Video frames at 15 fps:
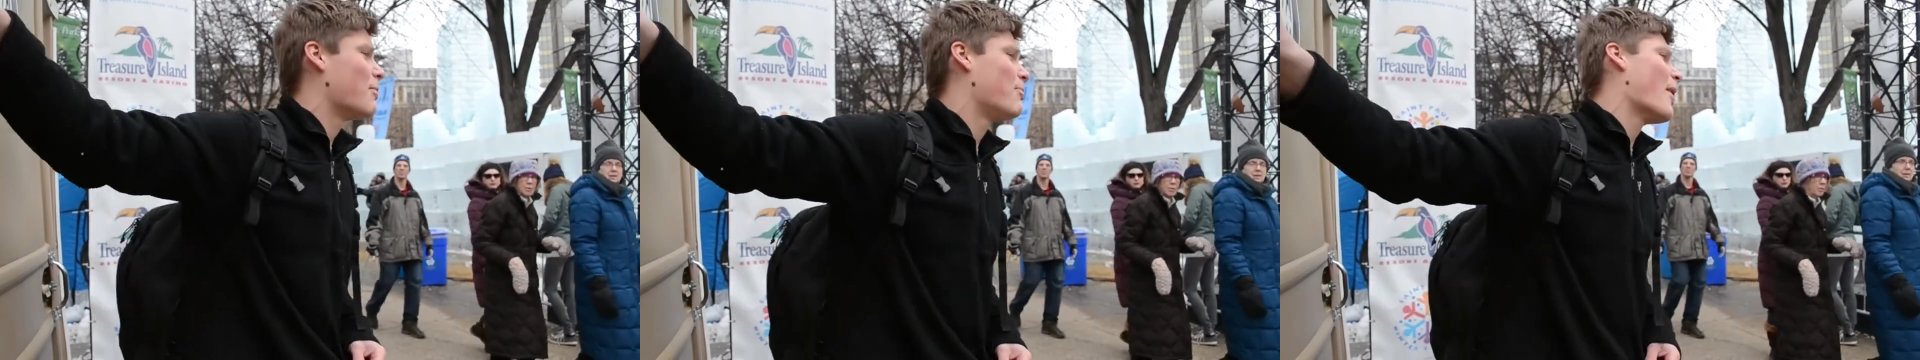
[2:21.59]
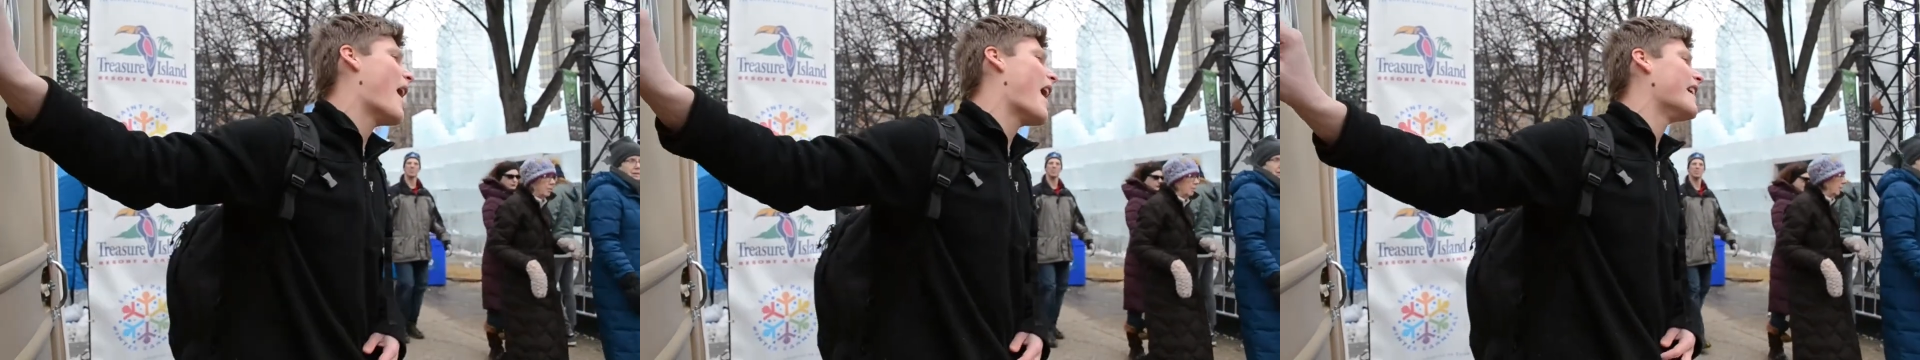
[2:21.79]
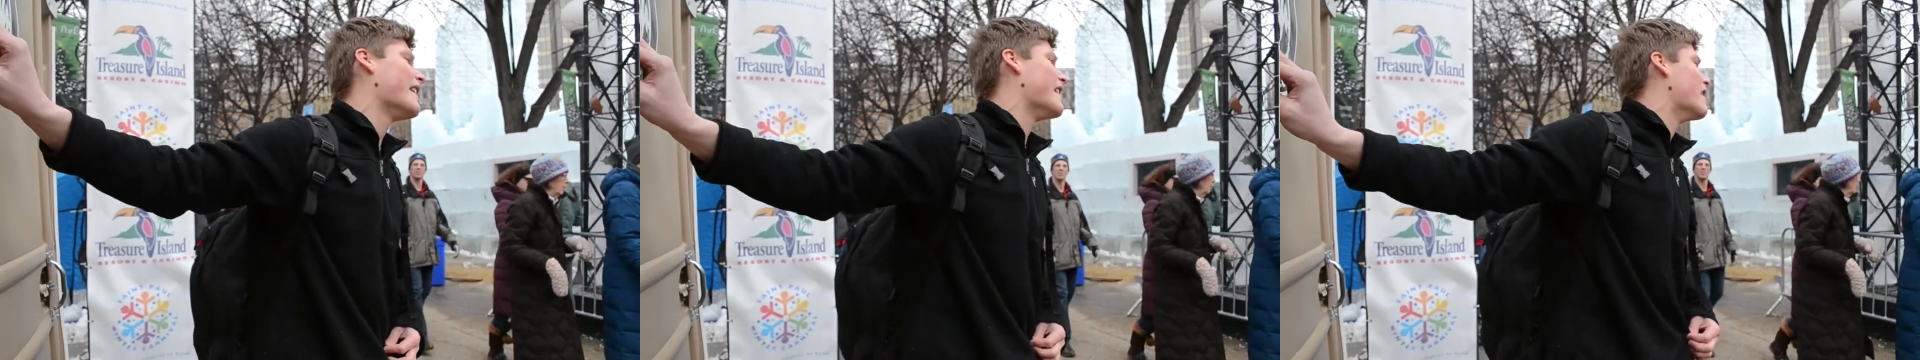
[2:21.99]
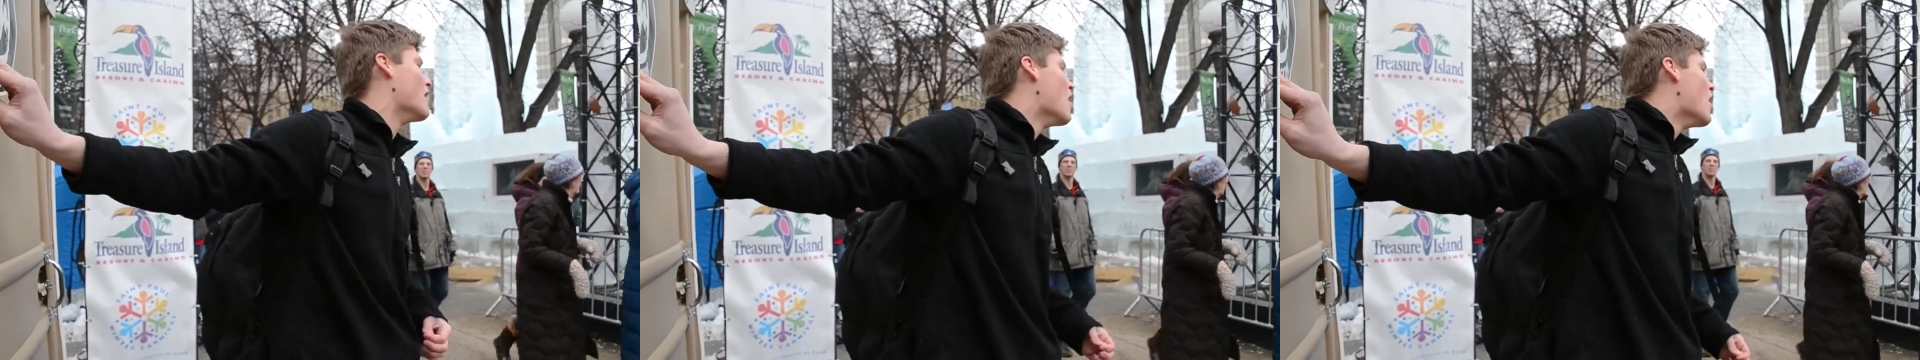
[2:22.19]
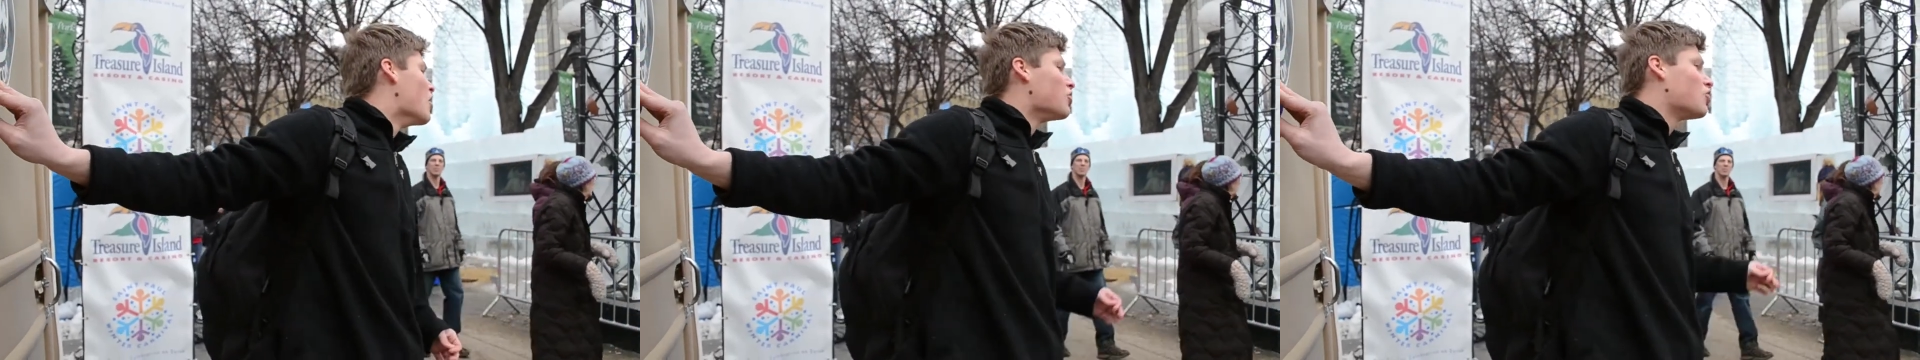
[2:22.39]
potty.
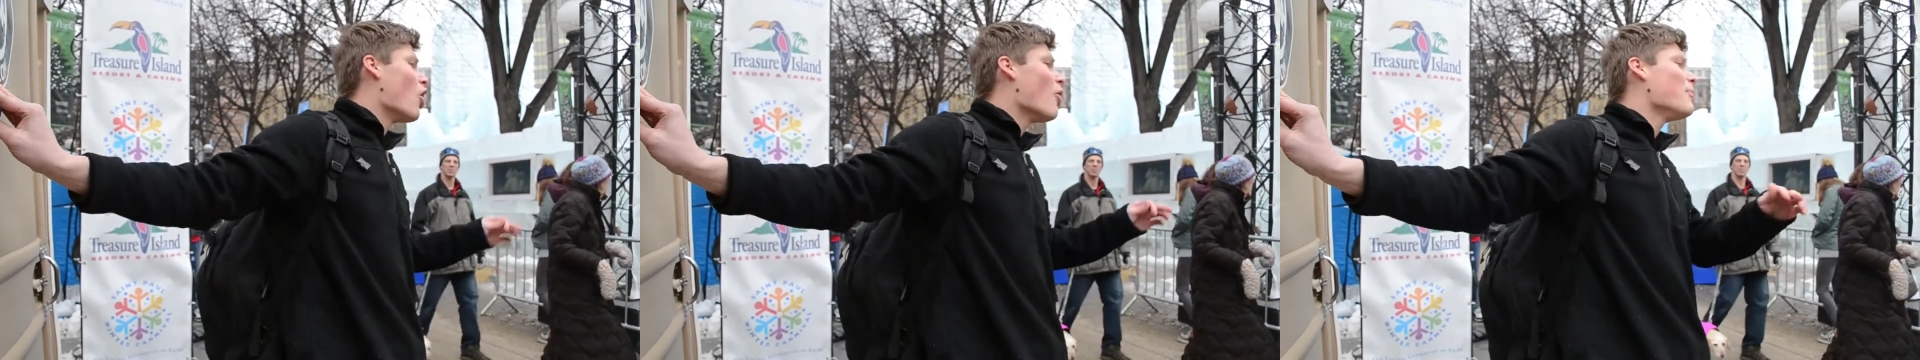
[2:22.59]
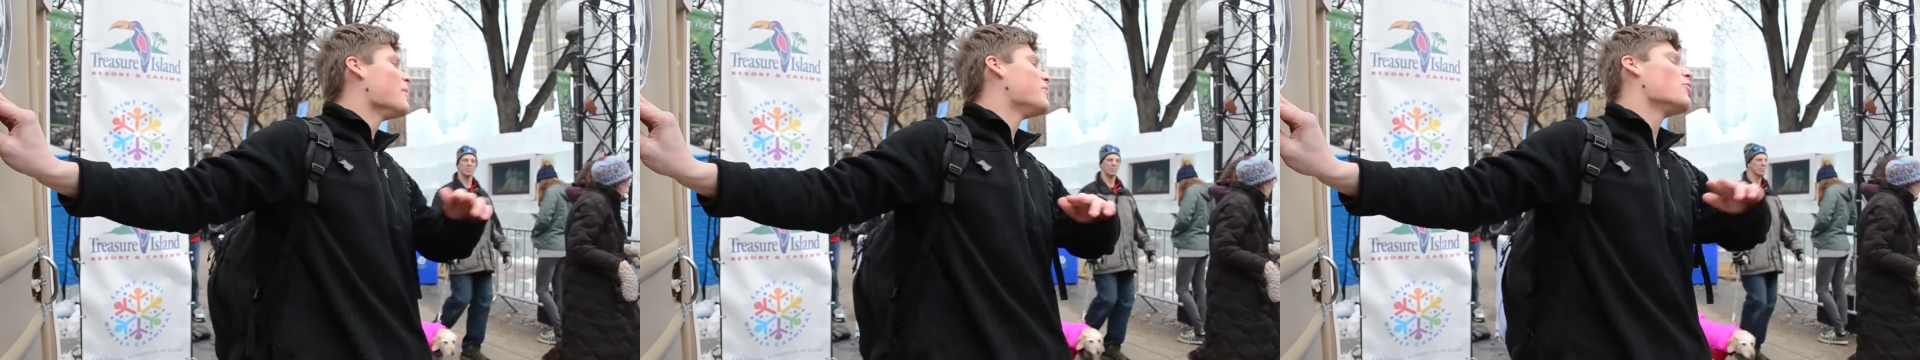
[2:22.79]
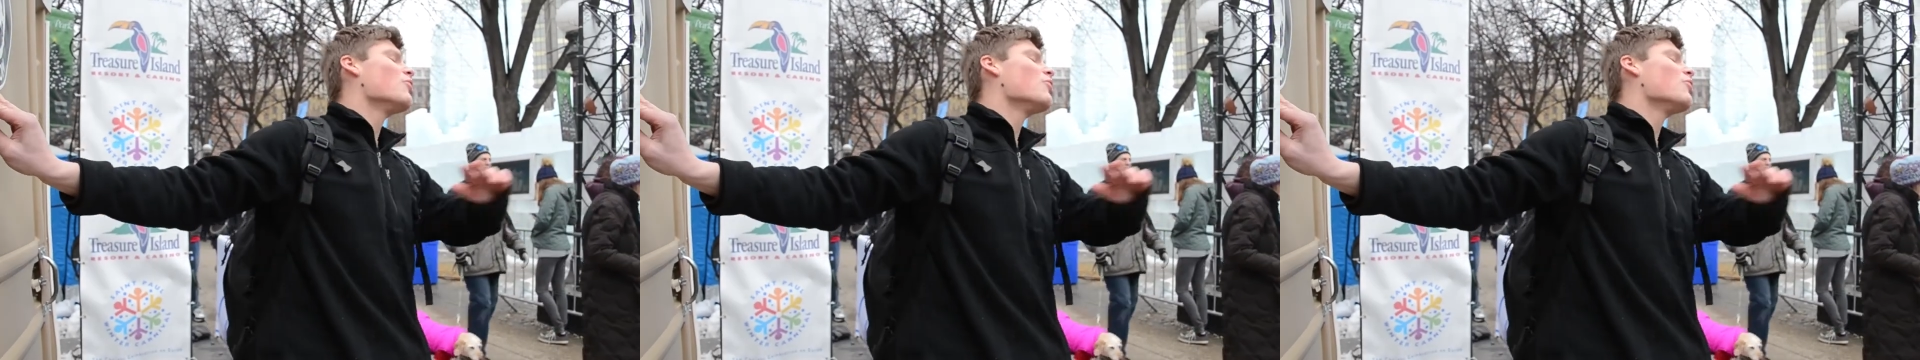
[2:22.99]
Don't be